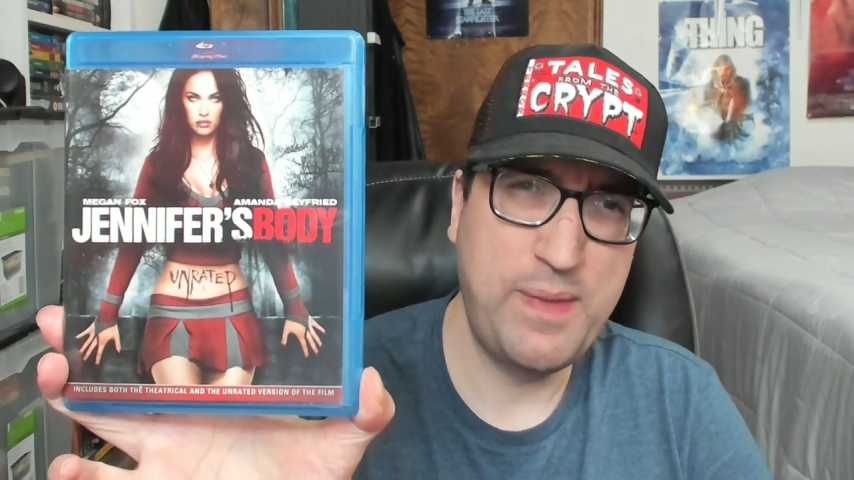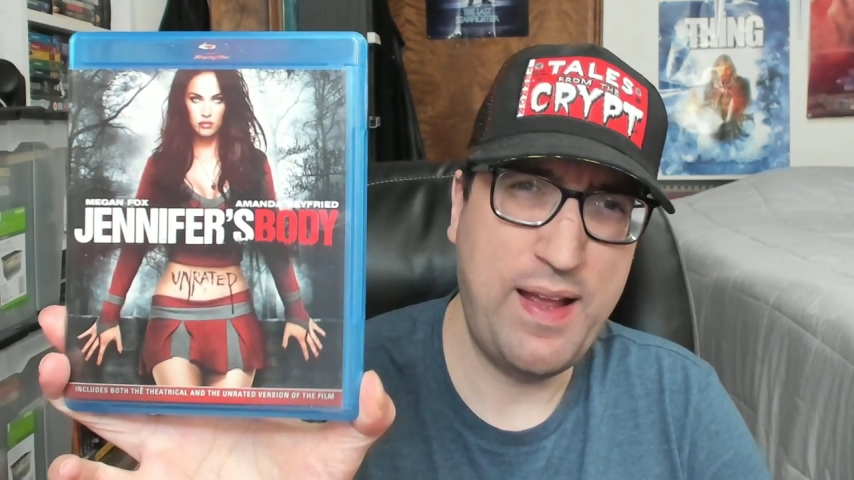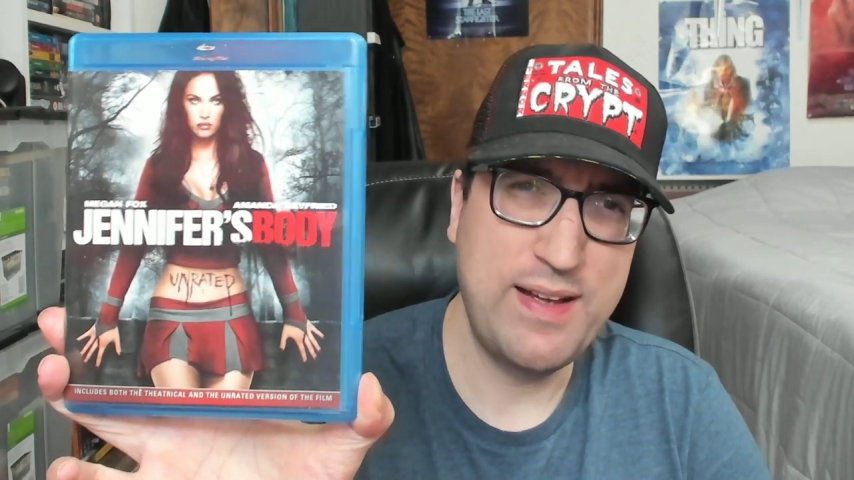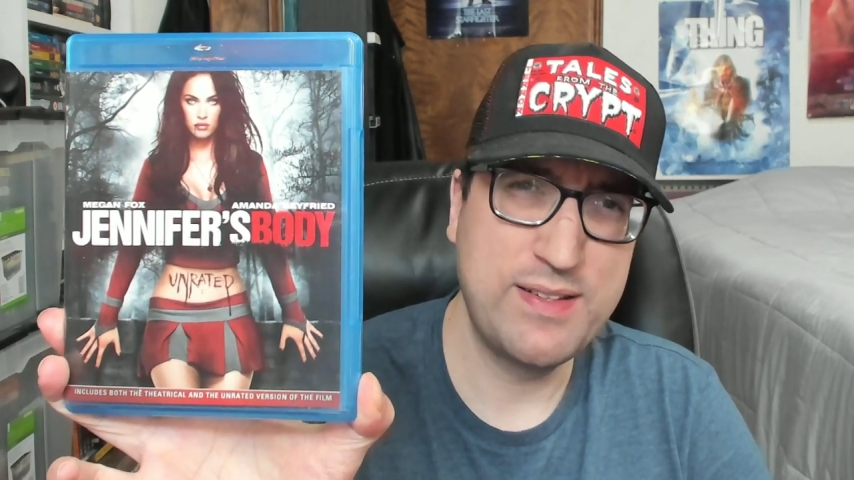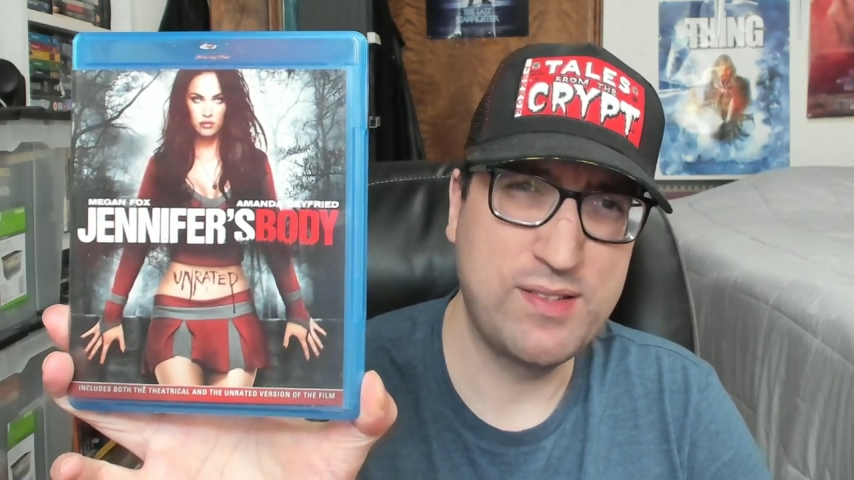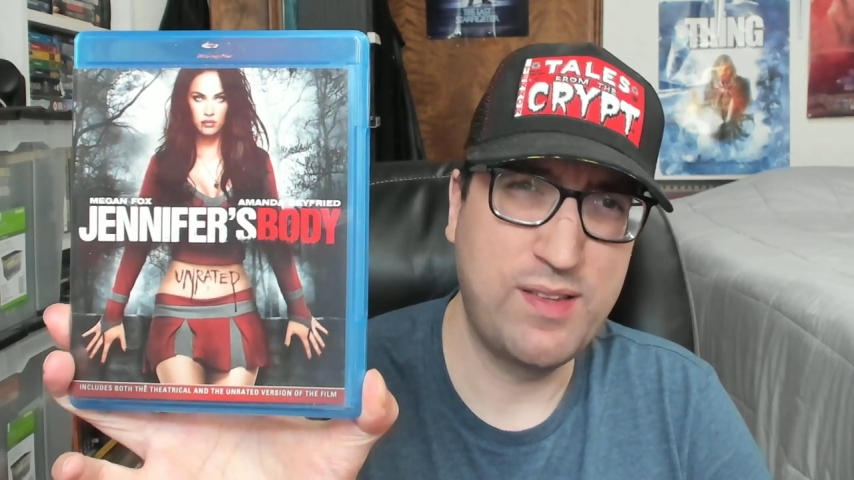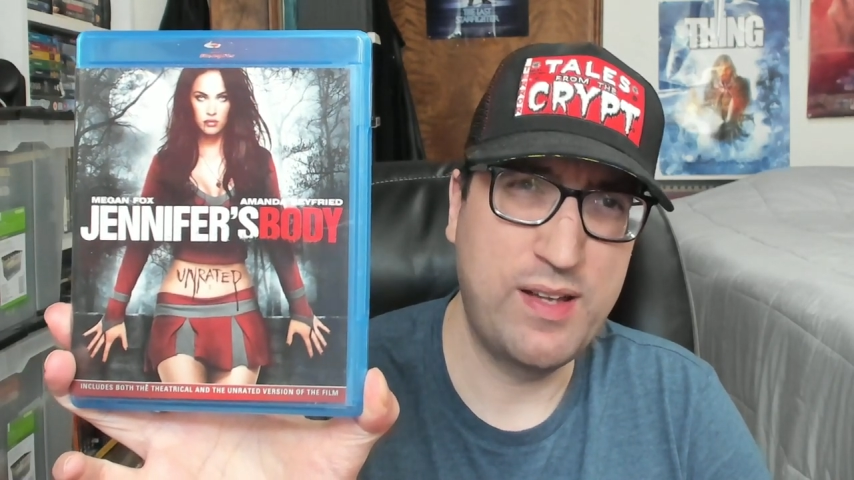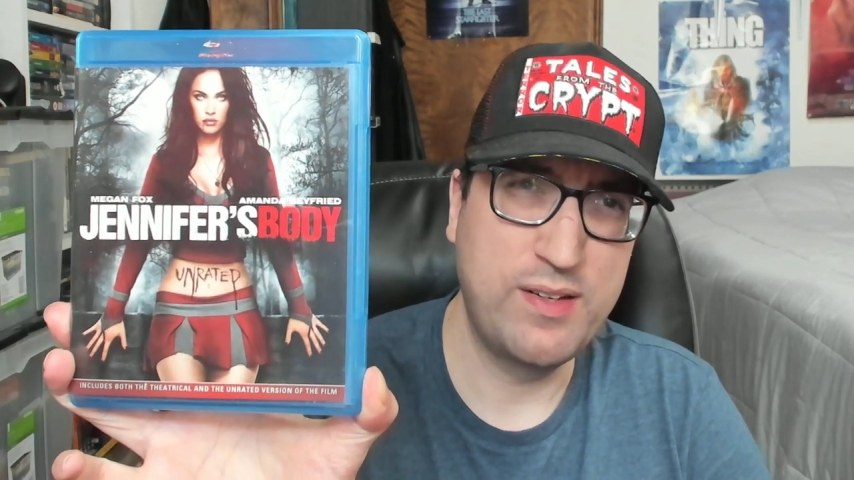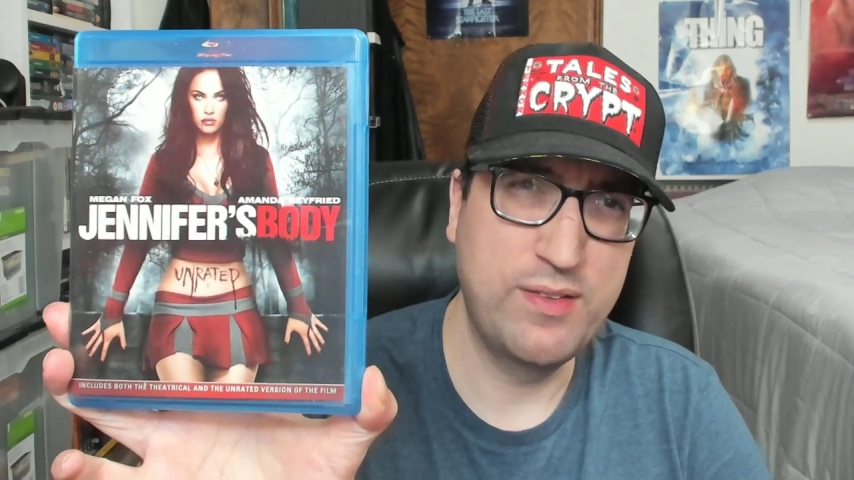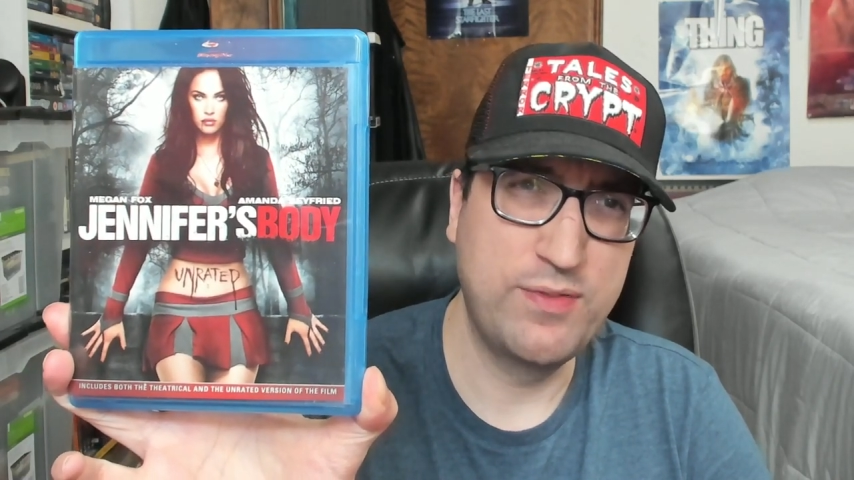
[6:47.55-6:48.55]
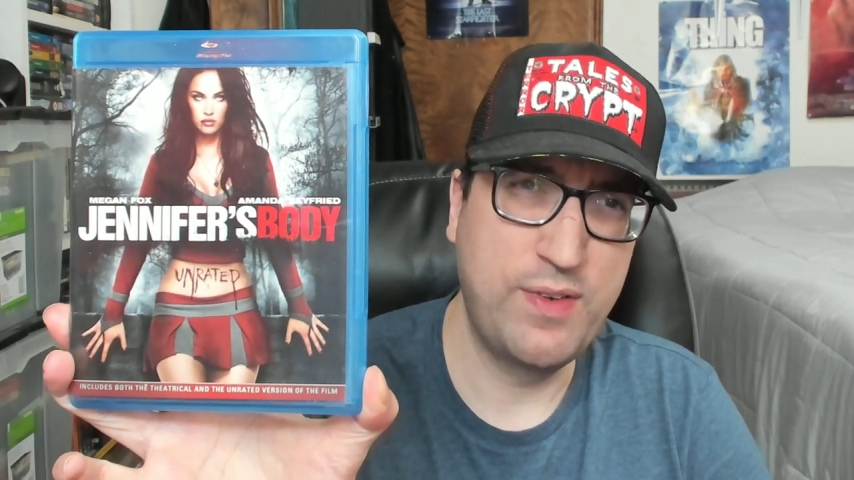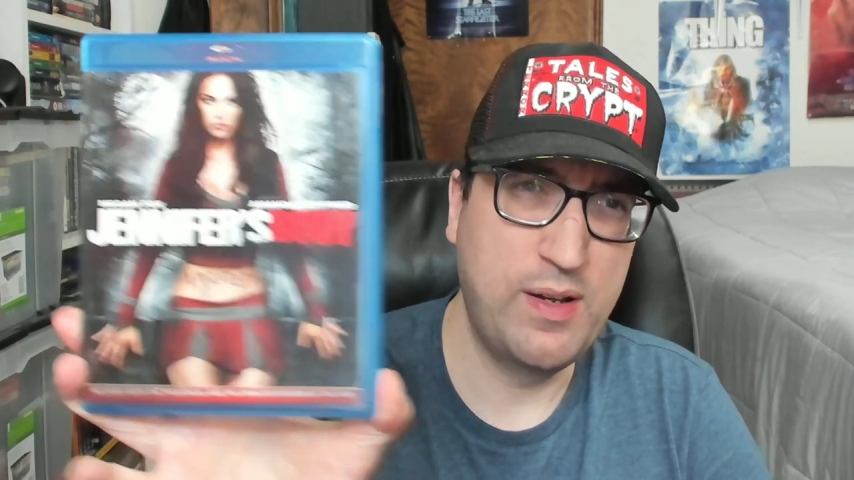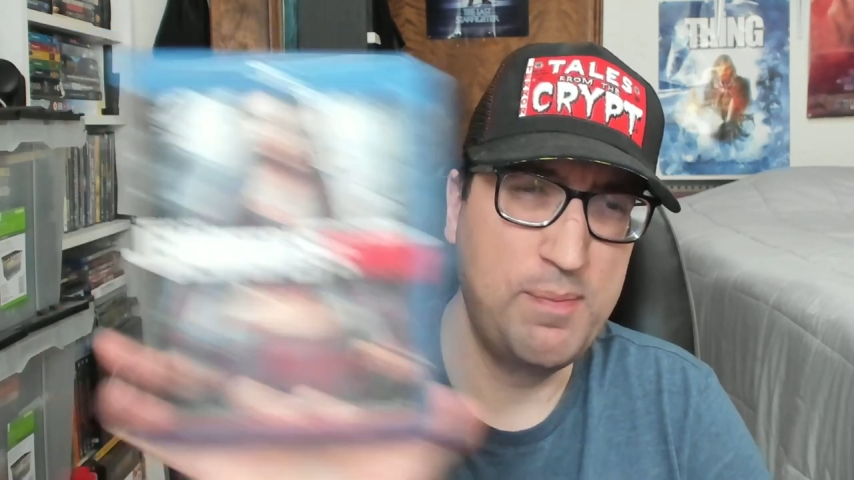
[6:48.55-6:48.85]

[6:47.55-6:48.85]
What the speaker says: that has a lot of